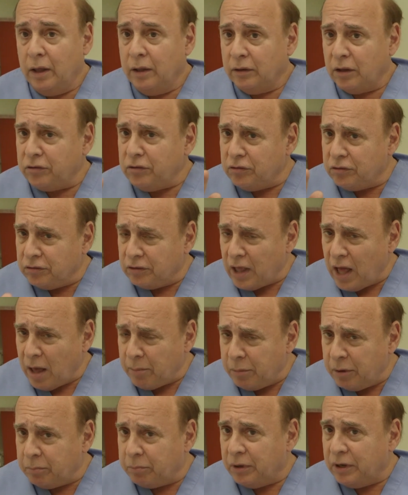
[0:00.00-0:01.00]
Doesn't
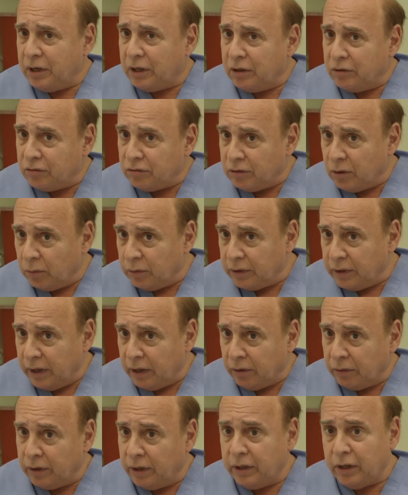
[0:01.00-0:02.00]
stop it, but it can slow it
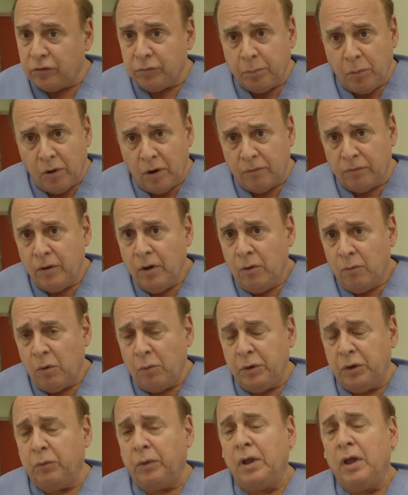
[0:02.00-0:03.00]
down. And that's part of what
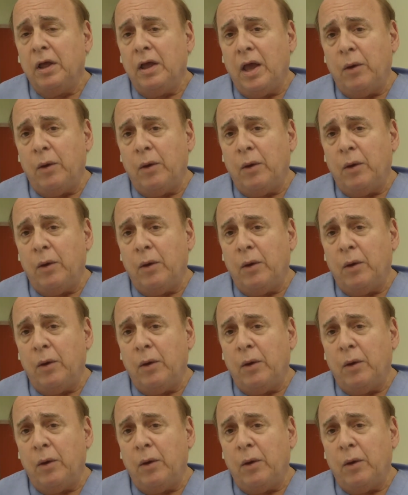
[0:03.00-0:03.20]
we're doing.